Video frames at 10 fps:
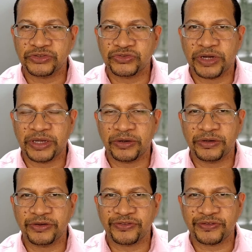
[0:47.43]
to try and
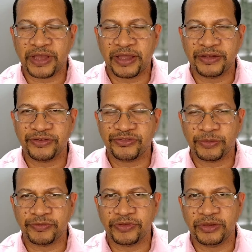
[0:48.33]
understand
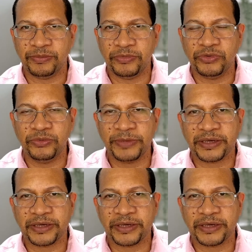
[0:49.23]
some of the immune